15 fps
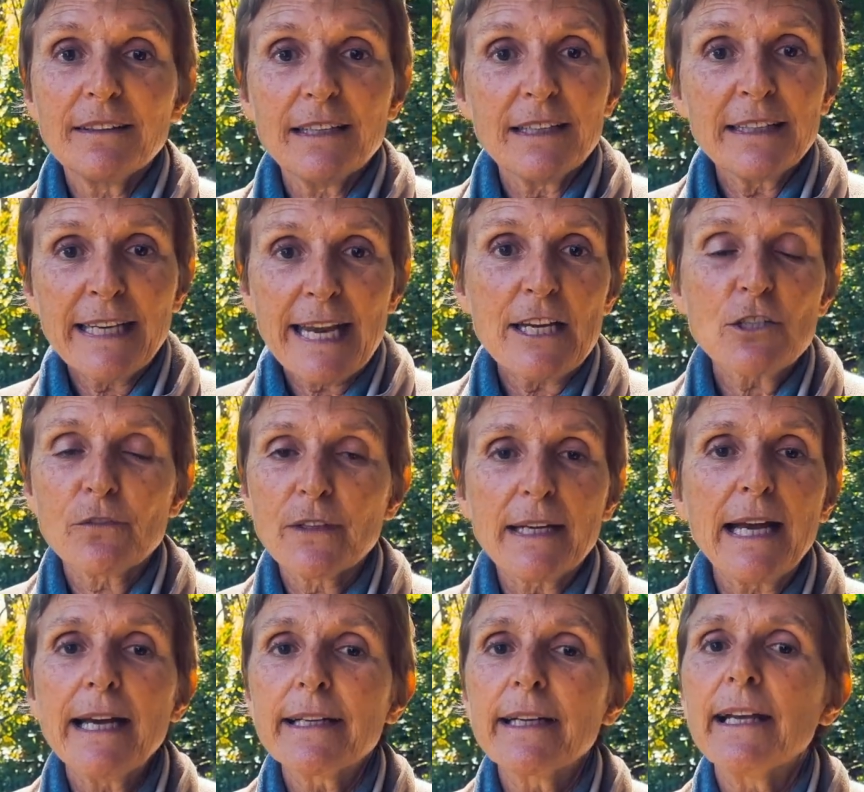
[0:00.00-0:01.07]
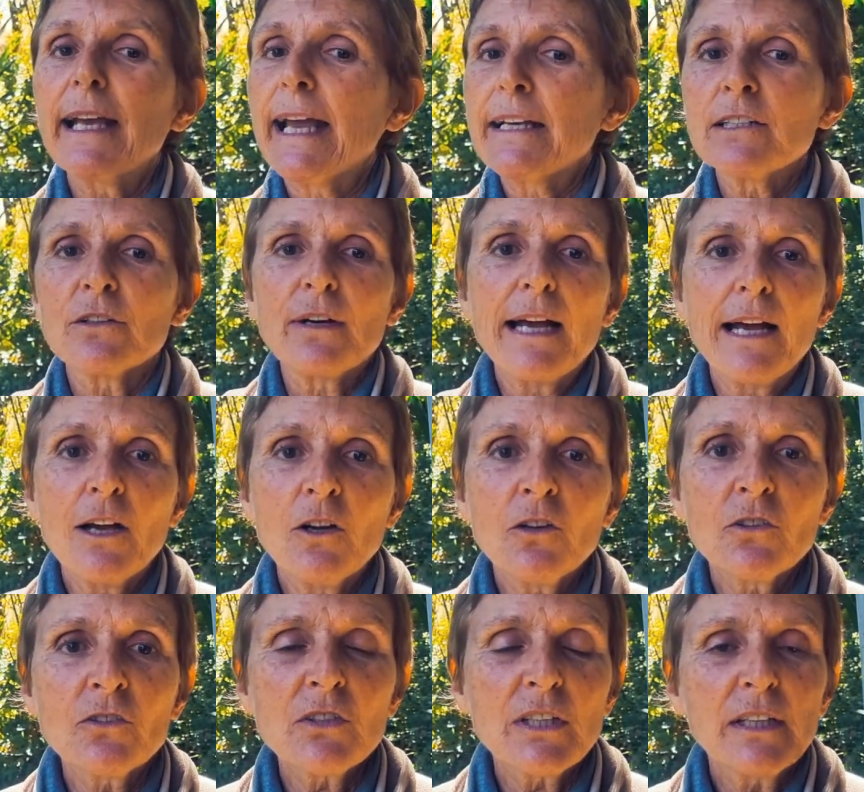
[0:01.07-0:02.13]
In the case of Harare and
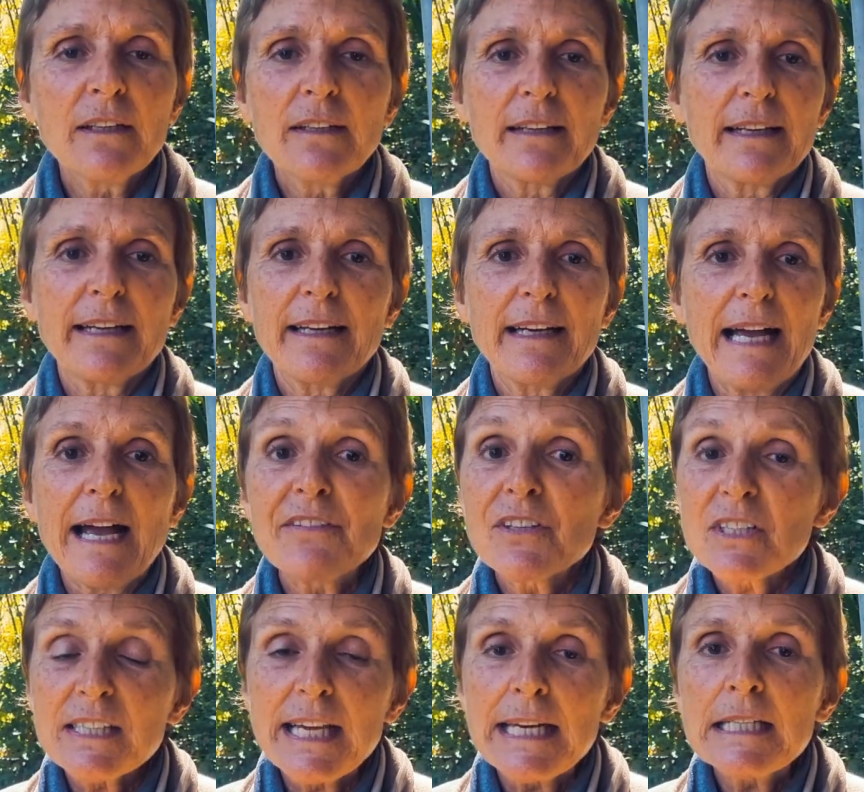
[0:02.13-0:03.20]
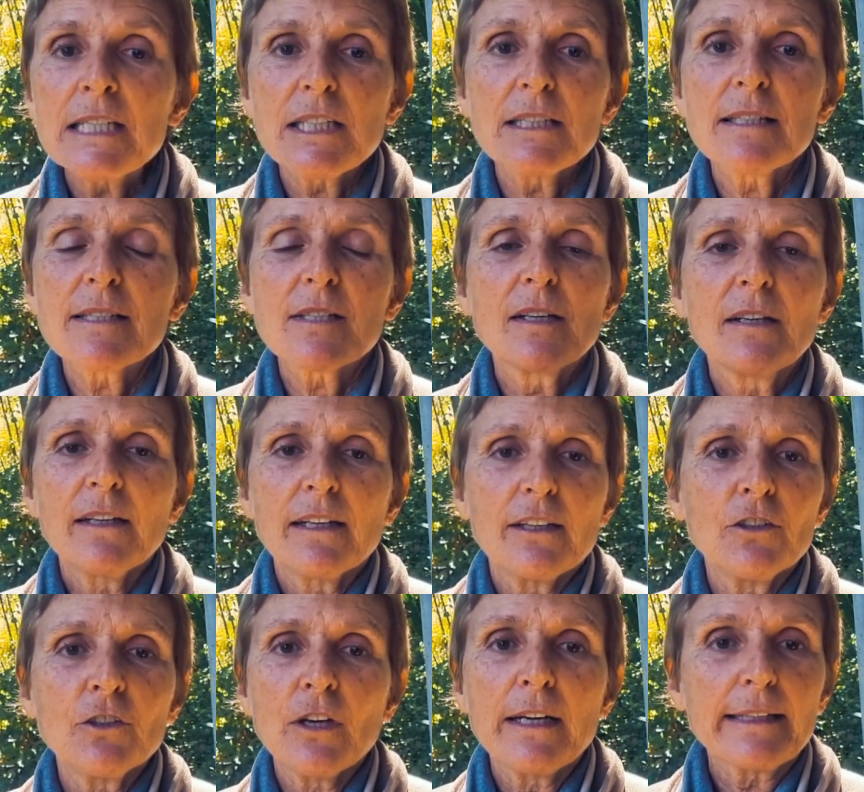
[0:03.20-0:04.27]
around other centers,
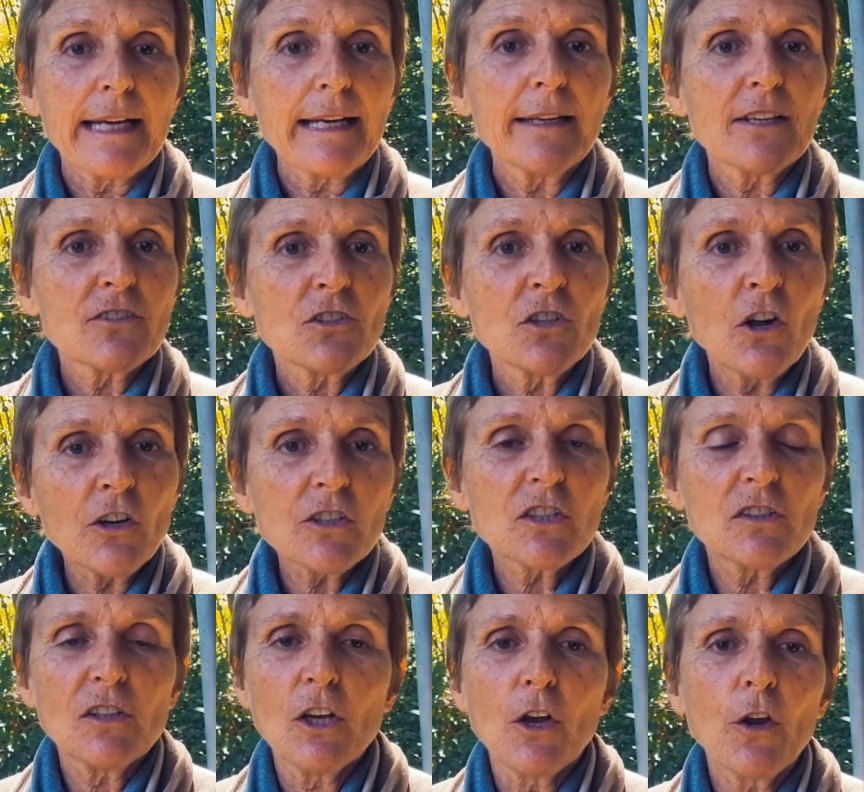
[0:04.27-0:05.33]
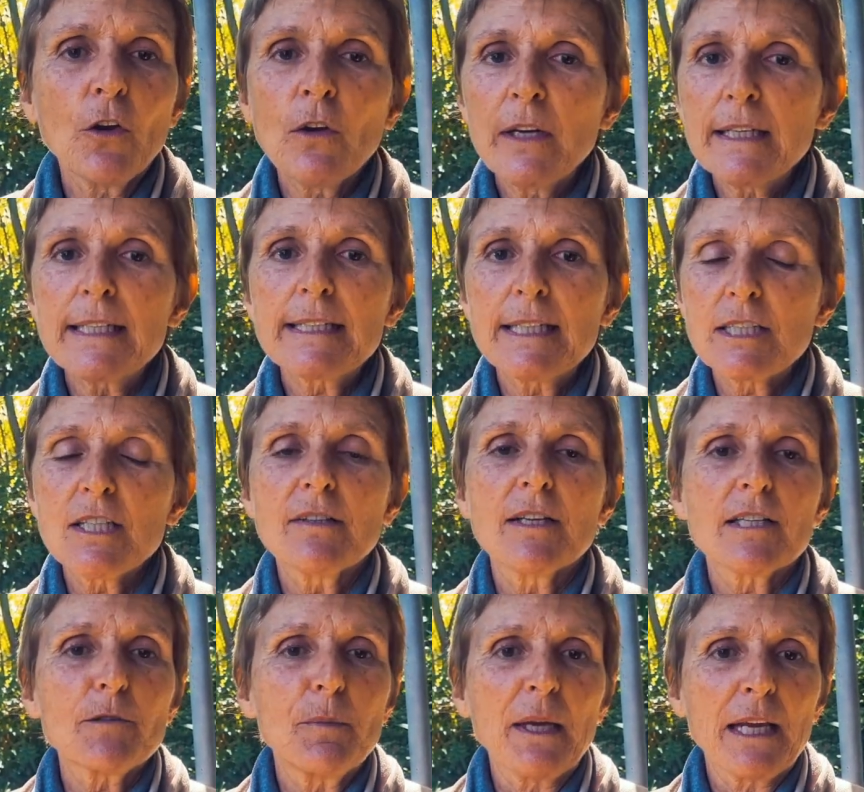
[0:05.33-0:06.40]
Harare is not the only city
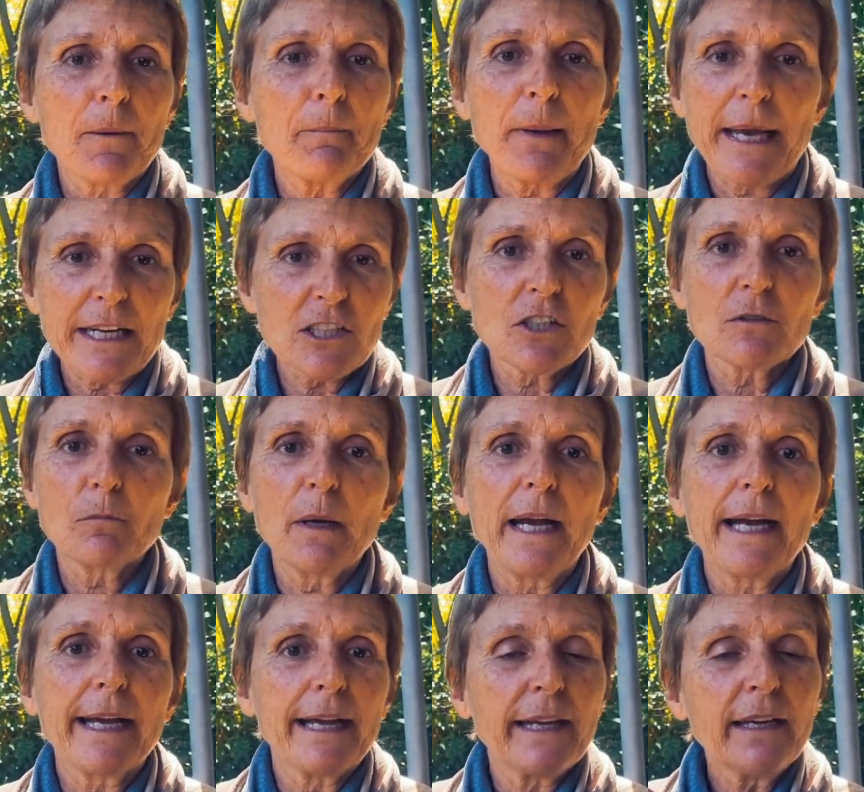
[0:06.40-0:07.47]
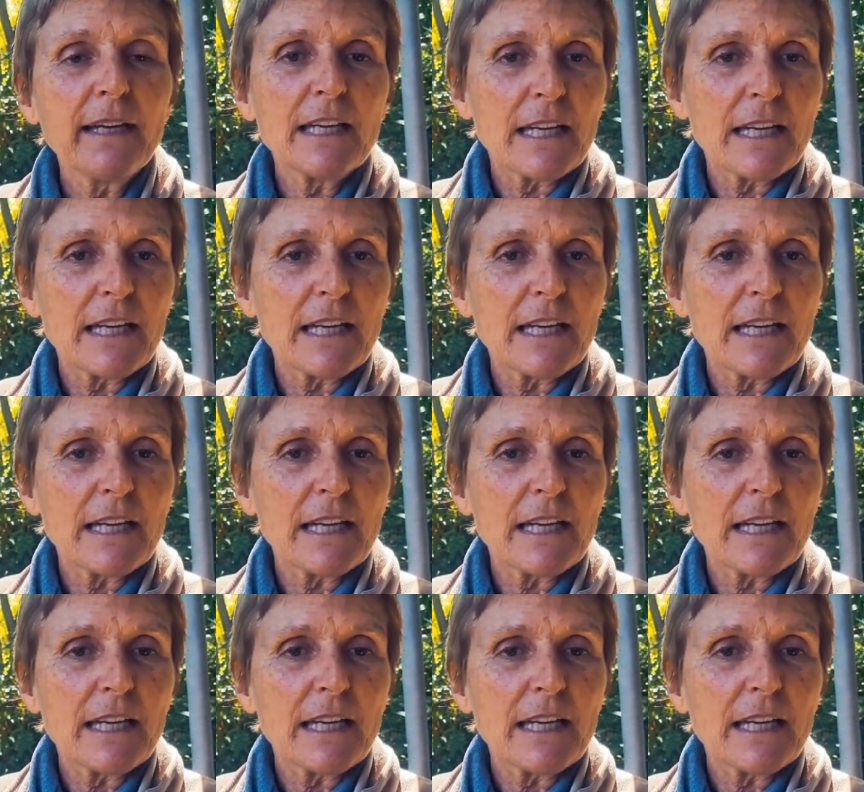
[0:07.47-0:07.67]
that's being impacted by,